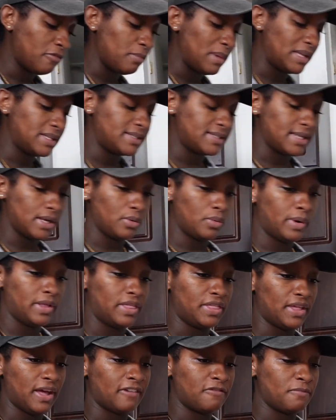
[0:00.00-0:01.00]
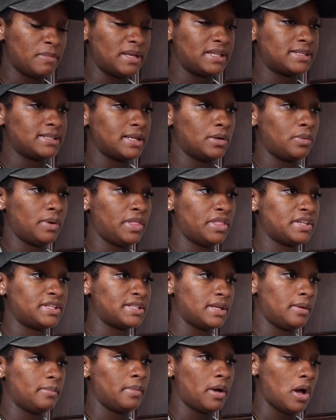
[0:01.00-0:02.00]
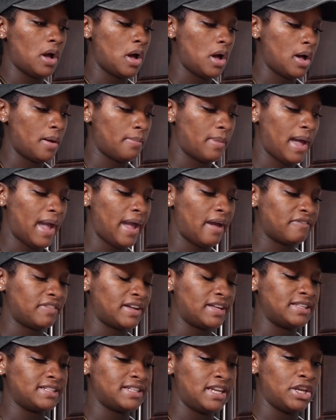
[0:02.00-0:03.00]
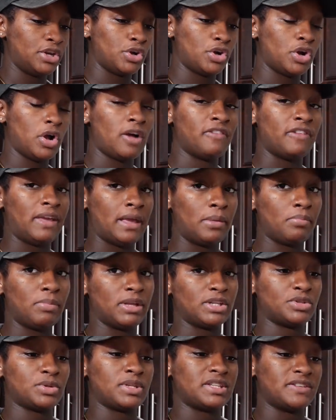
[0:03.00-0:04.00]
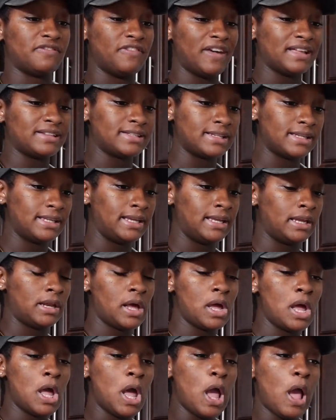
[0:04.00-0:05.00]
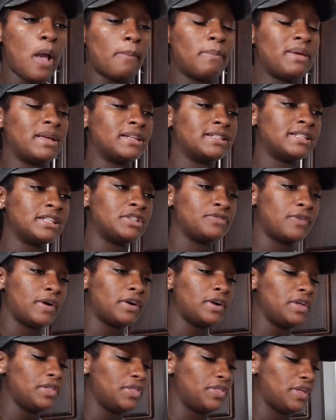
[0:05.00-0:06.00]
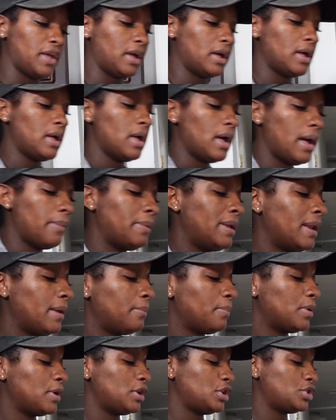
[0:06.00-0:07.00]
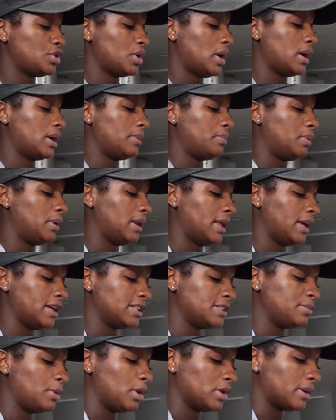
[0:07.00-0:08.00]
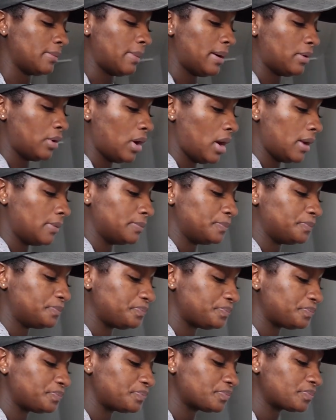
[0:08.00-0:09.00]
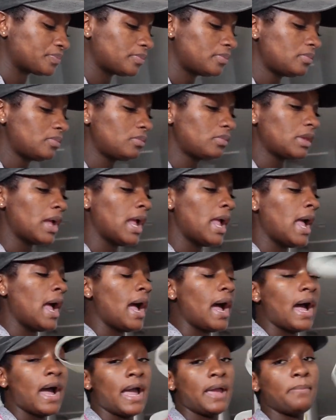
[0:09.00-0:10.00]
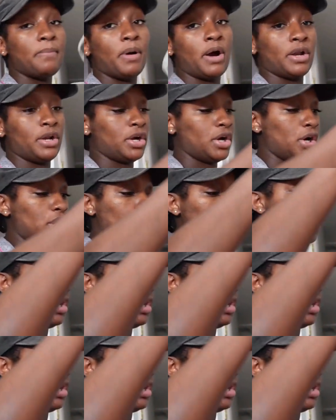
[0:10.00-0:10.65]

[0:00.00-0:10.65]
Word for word: mixed it with some, I have a container of it mixed with some Vaseline because it's very thick. I mean, I'm pretty sure I could put like a smaller amount on. I bought her